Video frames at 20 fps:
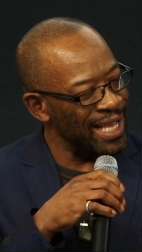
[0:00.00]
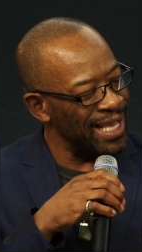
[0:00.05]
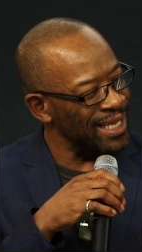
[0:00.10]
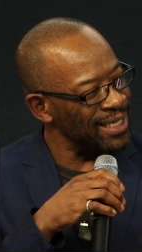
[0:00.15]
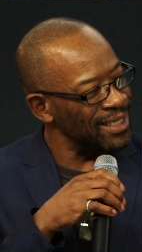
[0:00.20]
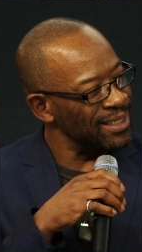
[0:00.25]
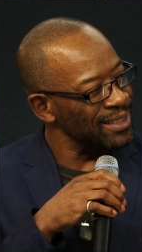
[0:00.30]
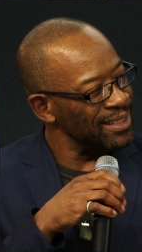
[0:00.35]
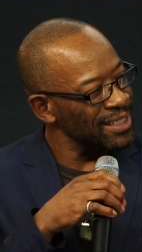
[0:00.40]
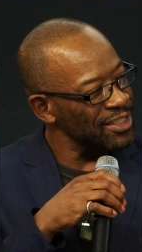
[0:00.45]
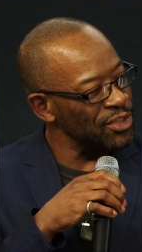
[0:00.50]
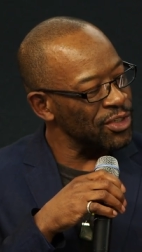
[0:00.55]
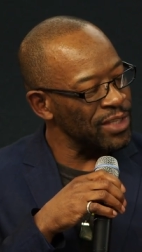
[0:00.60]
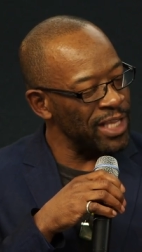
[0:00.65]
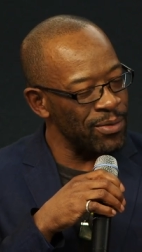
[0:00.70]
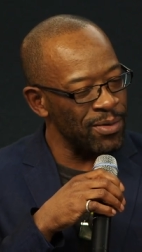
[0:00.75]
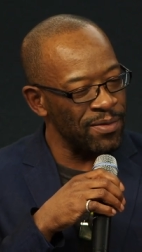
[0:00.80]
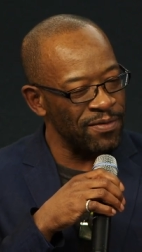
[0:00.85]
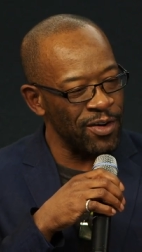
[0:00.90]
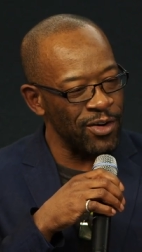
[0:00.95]
had. So
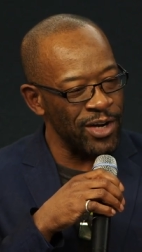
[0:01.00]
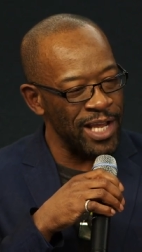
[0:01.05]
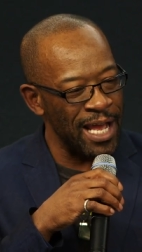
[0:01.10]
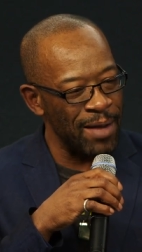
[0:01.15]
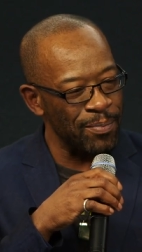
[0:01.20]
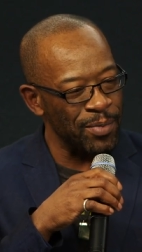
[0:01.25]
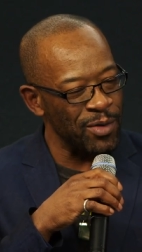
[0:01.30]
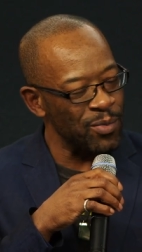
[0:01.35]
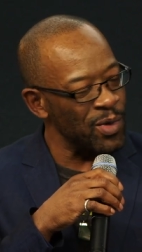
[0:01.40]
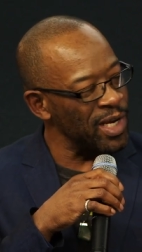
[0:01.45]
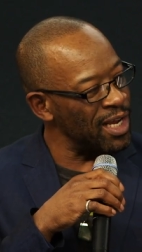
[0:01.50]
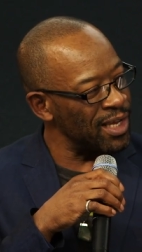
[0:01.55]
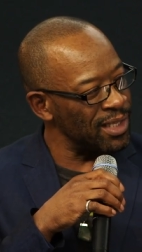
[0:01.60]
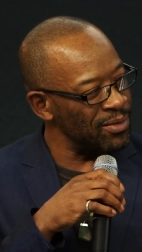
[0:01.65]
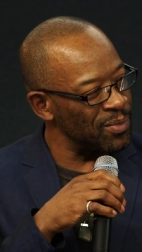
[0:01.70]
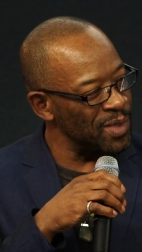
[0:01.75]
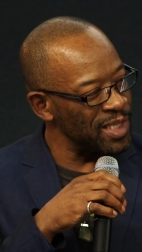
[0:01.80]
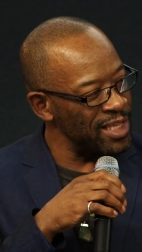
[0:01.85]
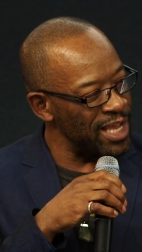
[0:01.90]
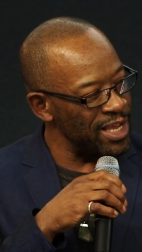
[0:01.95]
they were very happy when I
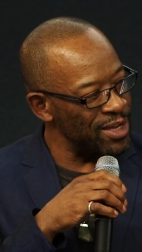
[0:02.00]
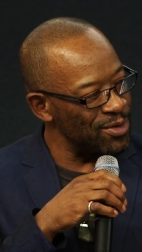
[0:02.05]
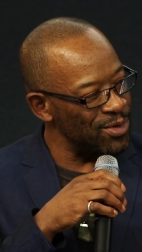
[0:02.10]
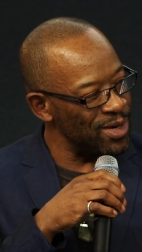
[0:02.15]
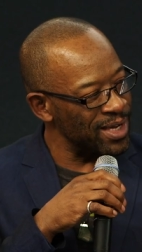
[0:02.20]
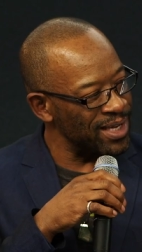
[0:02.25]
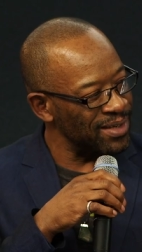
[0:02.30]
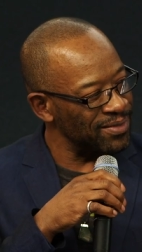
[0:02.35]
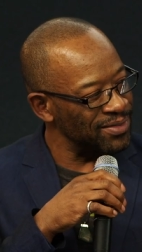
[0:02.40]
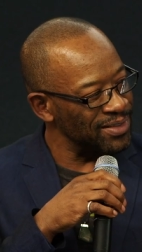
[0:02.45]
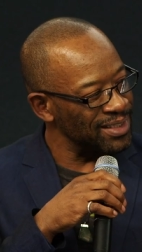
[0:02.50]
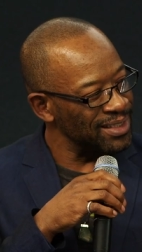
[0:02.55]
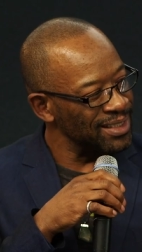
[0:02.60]
when they arrived.